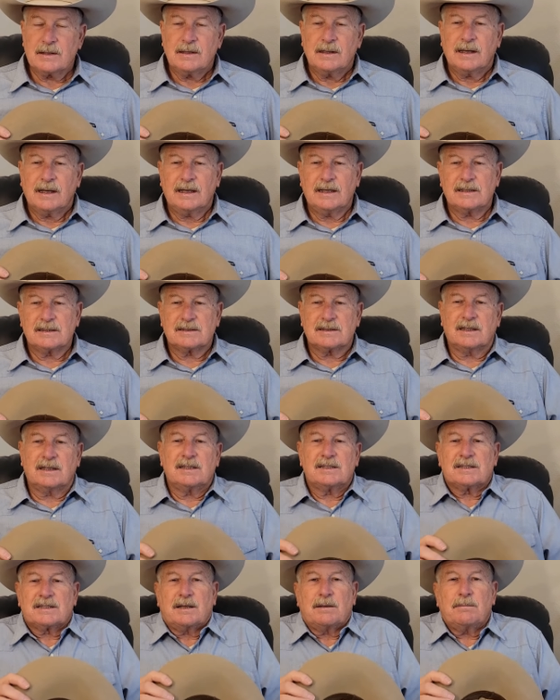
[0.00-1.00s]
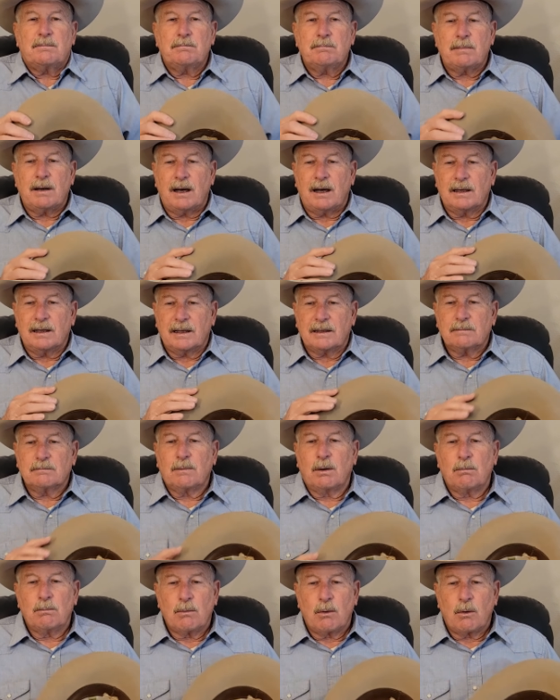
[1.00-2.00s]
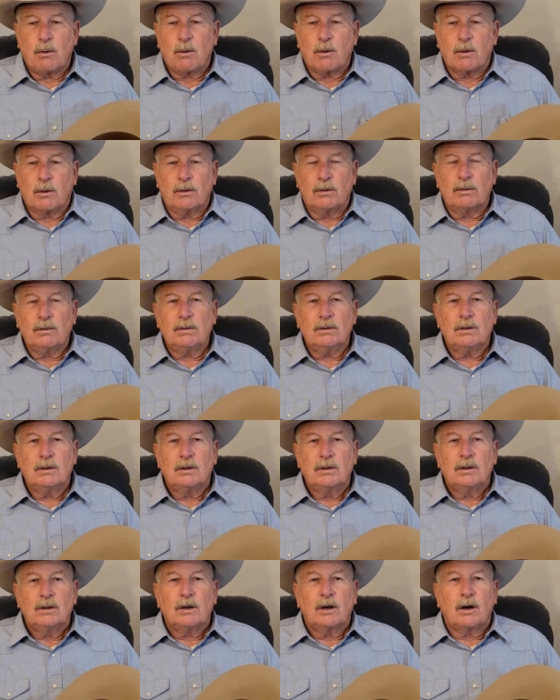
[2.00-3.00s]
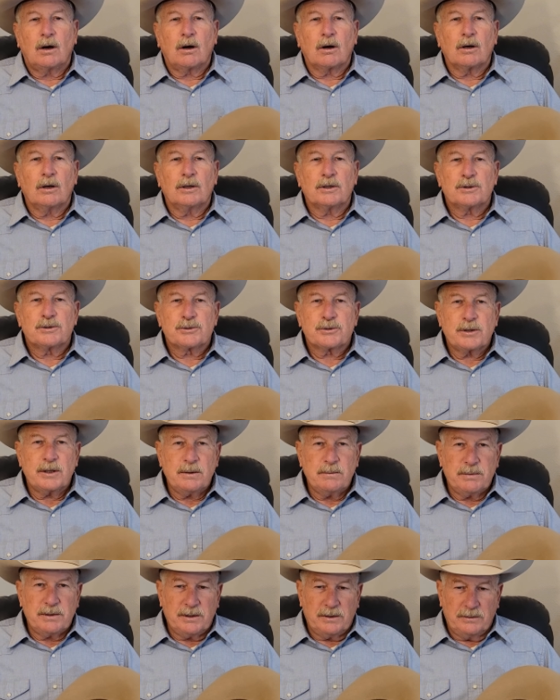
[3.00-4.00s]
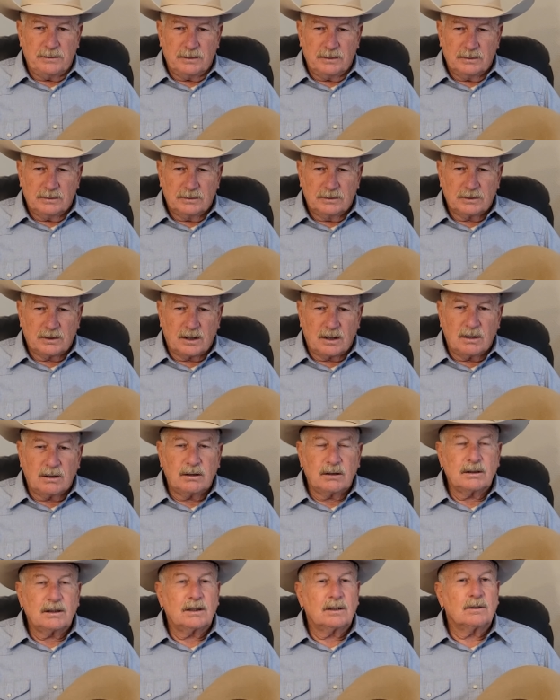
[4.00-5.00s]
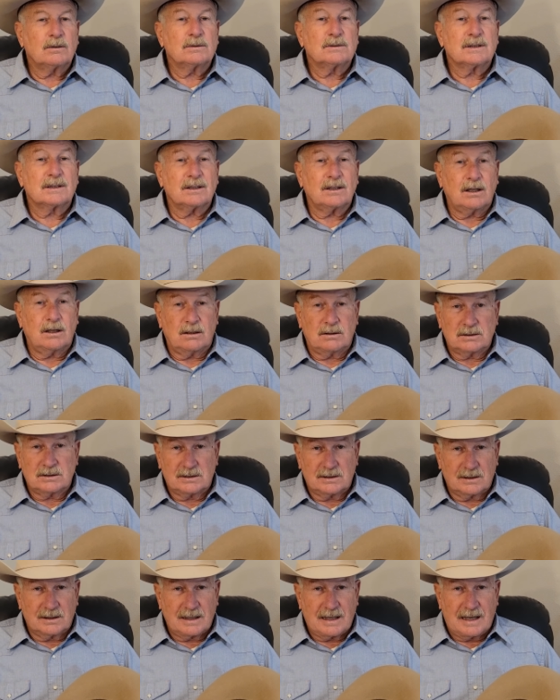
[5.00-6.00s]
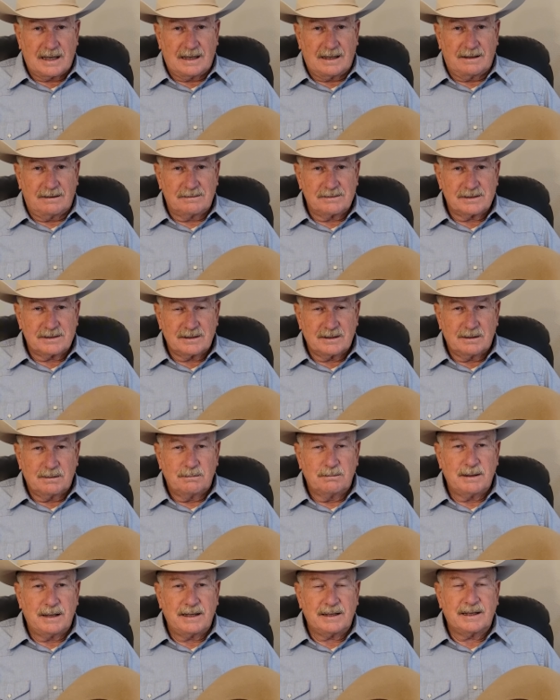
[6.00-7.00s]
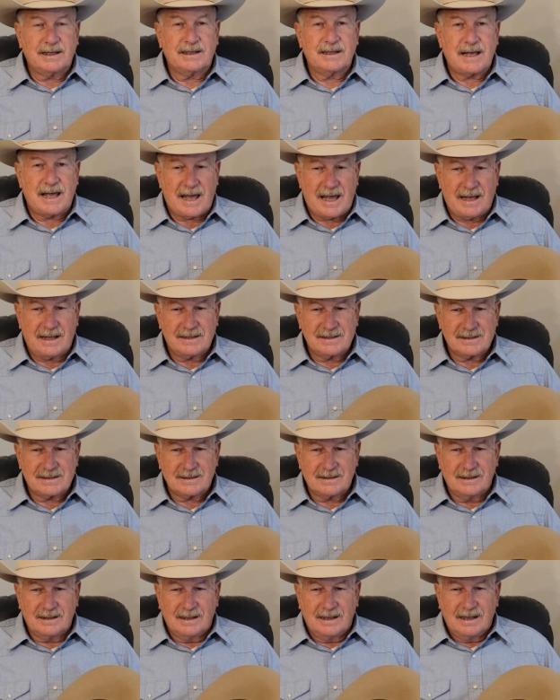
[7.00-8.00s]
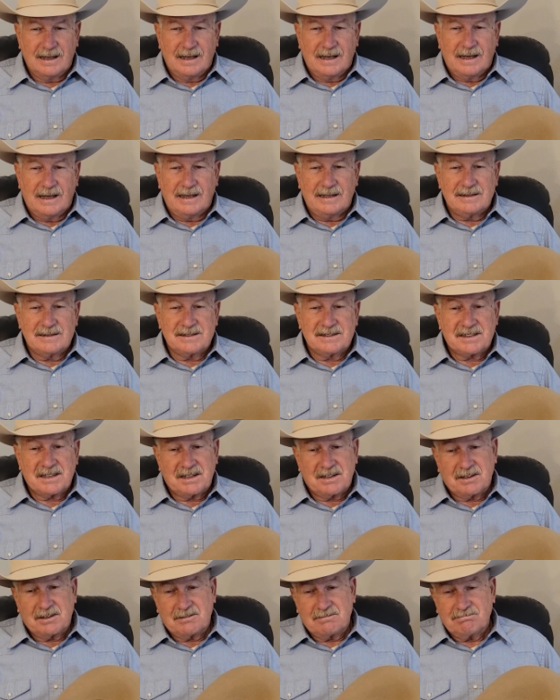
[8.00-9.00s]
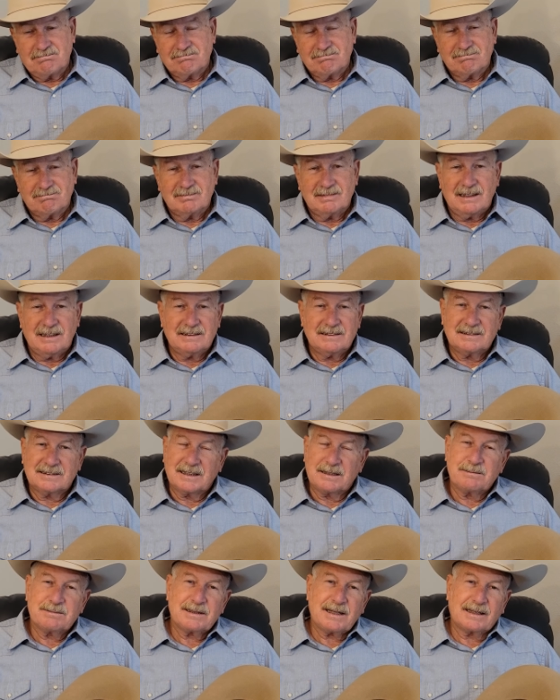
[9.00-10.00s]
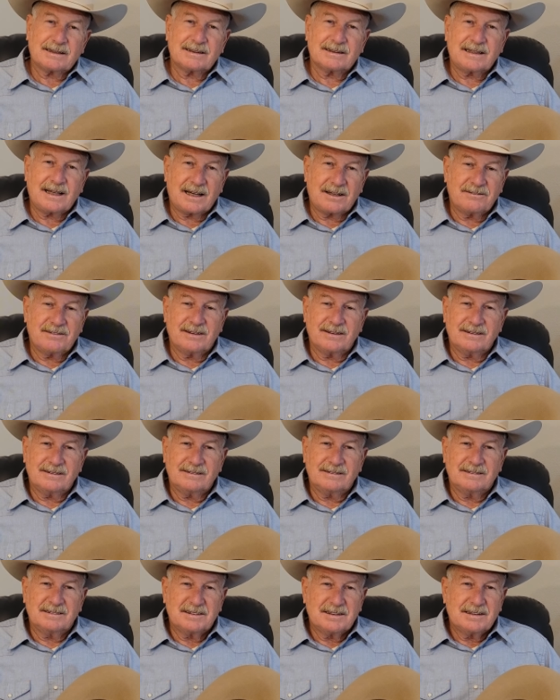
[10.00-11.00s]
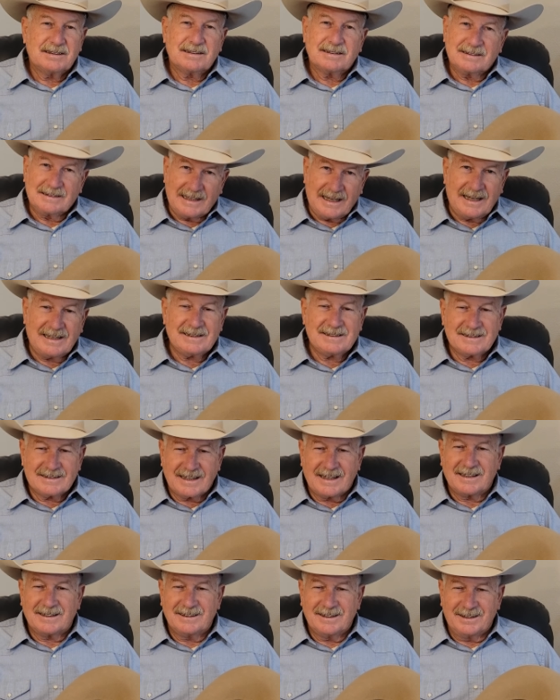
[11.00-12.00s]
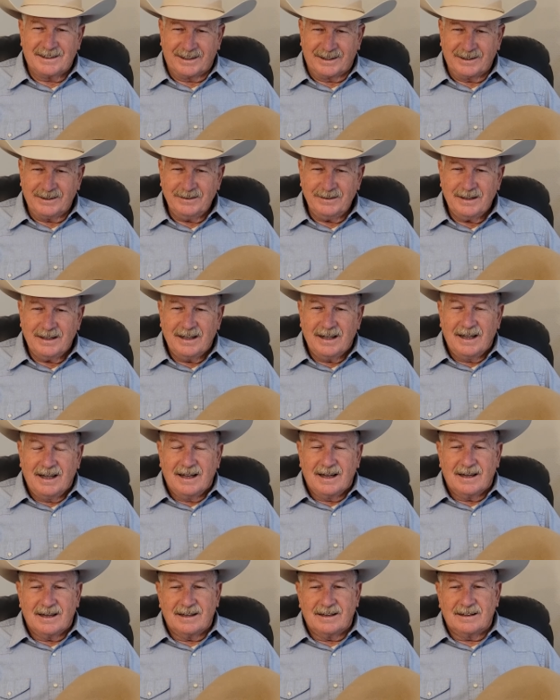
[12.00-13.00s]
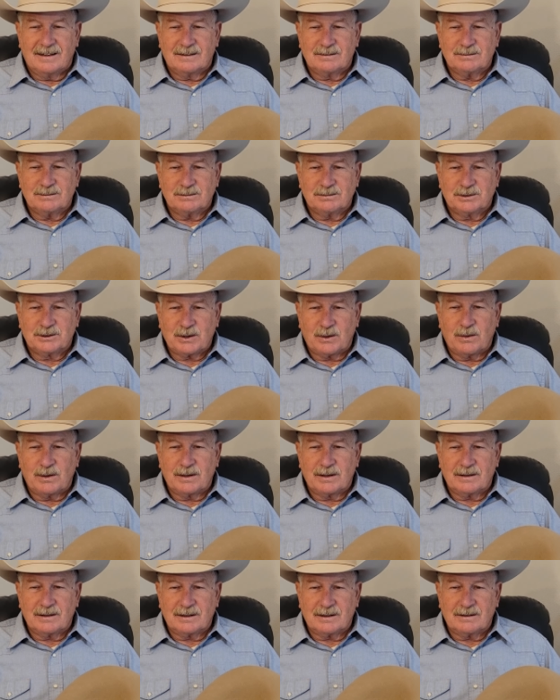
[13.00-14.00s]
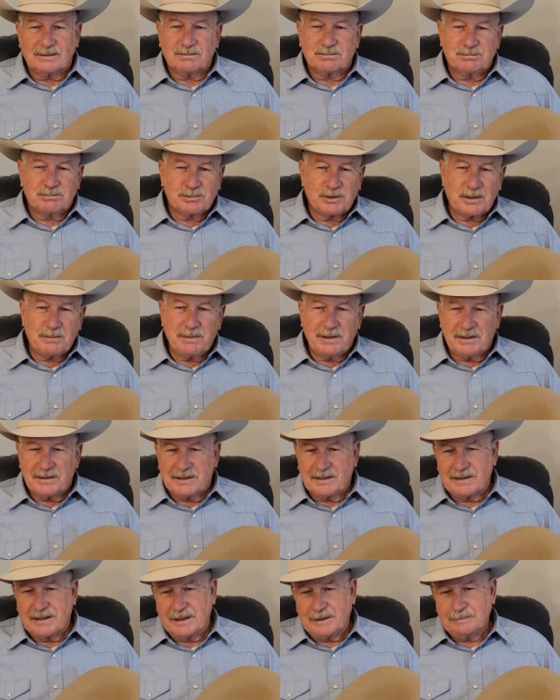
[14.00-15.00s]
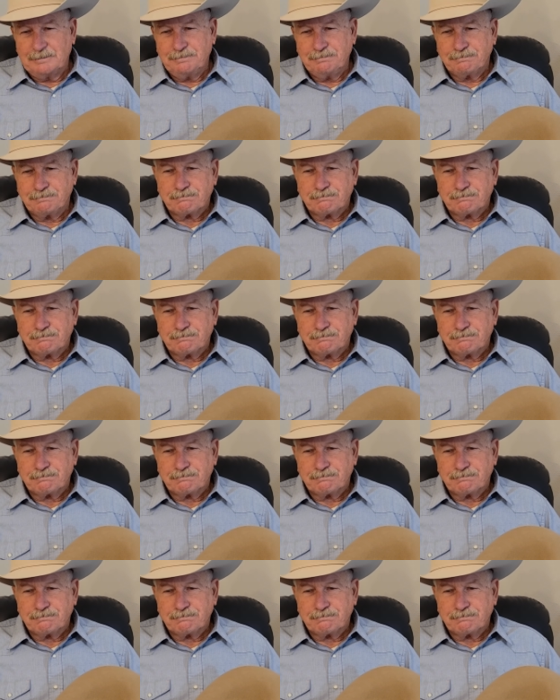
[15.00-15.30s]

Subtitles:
as a symbolic memorial or a tribute to all those that lost their lives making hats. And so it seems like a kind of a nice thing to do, showing a little tribute to them.